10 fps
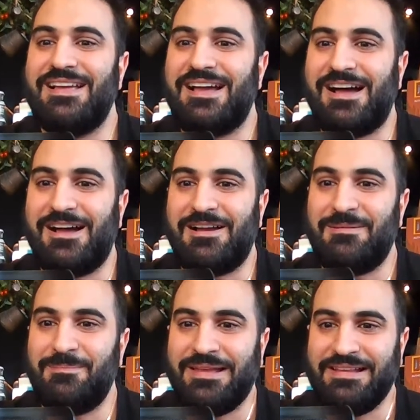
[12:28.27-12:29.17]

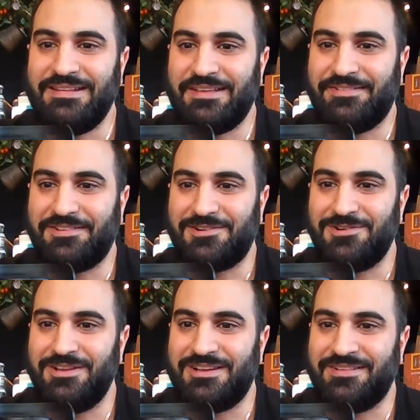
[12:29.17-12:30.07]
Melines
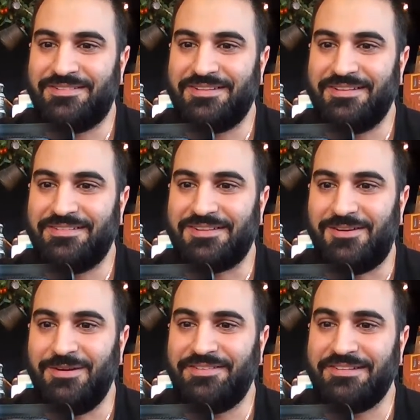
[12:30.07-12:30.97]
Sakoyan says,
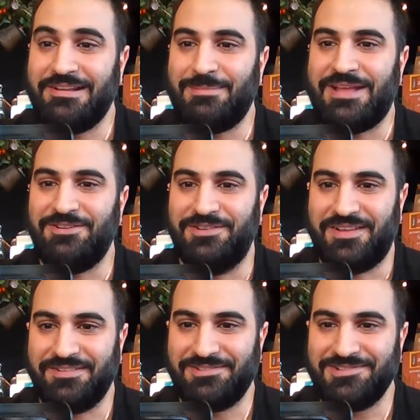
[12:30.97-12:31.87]
I recently made your
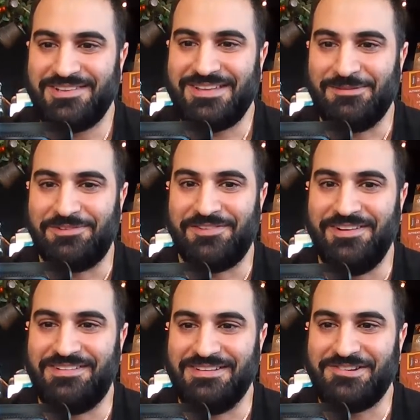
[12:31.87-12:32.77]
nazuk. It was
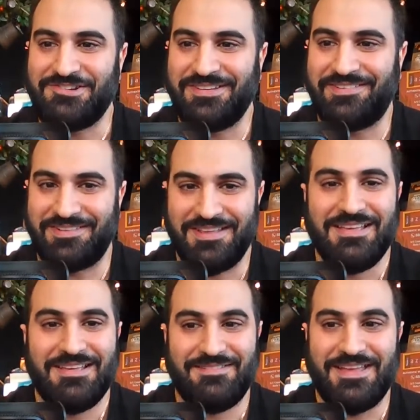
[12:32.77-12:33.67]
very delicious.
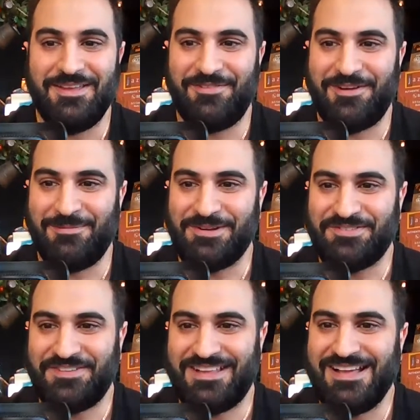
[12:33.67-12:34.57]
Thank you very much
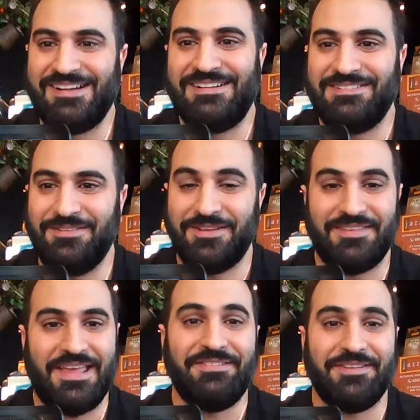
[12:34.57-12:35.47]
for that. Not
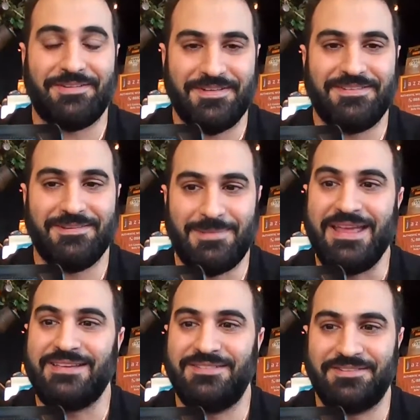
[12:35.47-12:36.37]
the easiest thing to
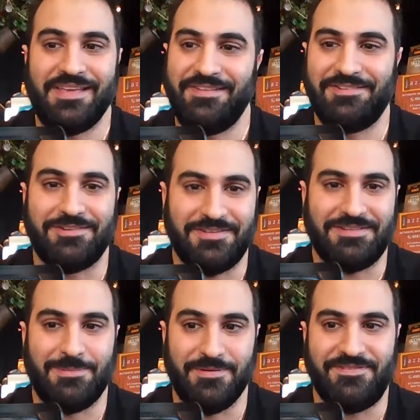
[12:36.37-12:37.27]
make, not the easiest thing
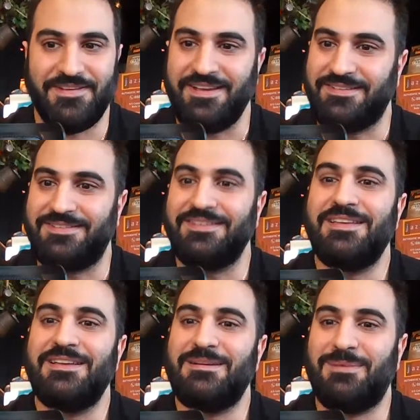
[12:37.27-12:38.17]
to perfect,
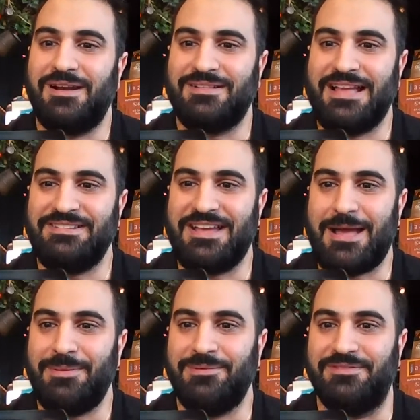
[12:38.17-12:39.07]
but I'm glad you're
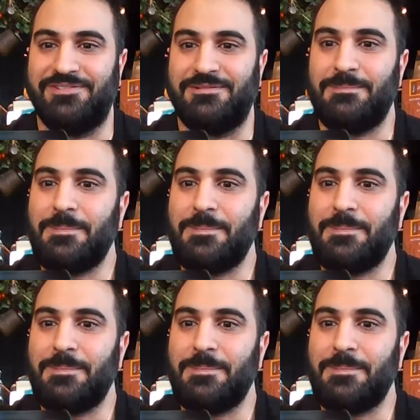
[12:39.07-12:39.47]
happy with it.